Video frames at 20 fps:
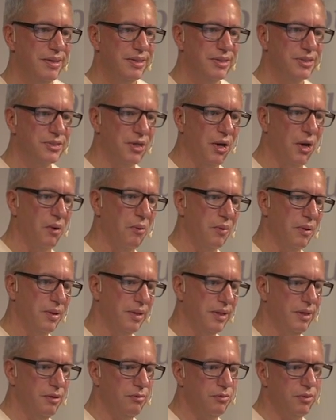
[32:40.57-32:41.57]
So
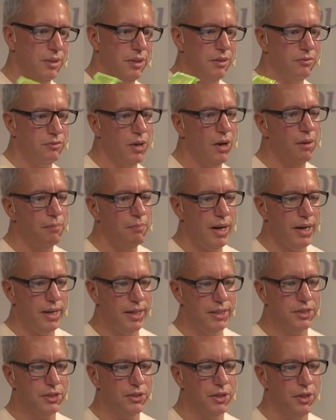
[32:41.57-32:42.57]
you've got to
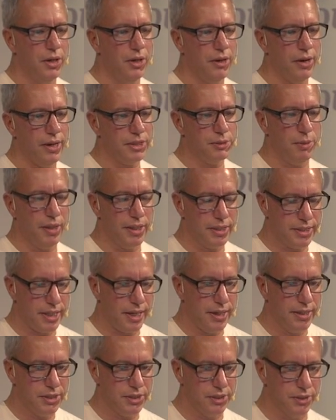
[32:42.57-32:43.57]
manage their
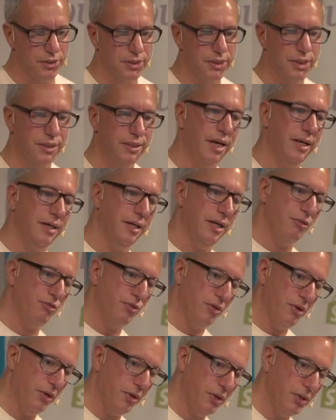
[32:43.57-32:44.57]
expectations, and then if
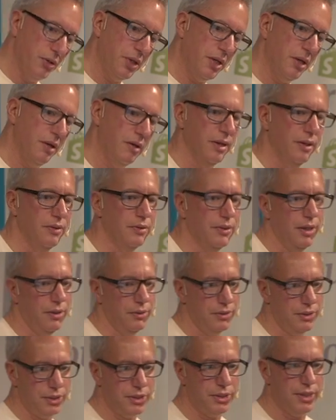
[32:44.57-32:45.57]
they're a good client, they
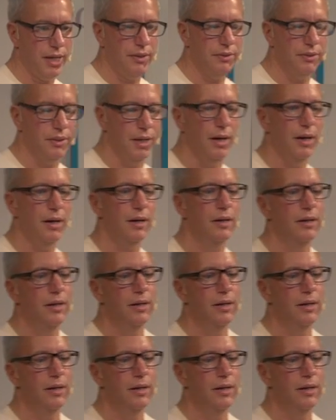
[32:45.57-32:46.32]
understand that.